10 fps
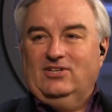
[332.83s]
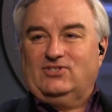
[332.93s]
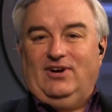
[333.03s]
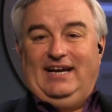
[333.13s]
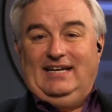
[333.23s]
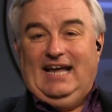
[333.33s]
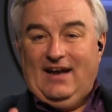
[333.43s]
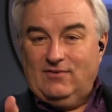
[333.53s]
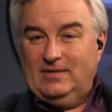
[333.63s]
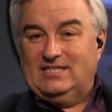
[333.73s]
looks great.
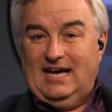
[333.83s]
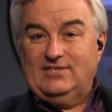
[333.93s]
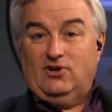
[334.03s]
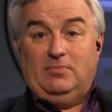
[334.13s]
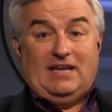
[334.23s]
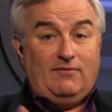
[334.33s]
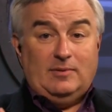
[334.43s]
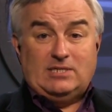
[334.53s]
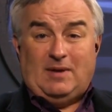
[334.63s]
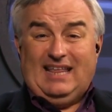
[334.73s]
Everybody's eyes are open.
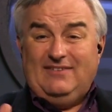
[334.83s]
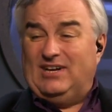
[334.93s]
Everybody's smiling.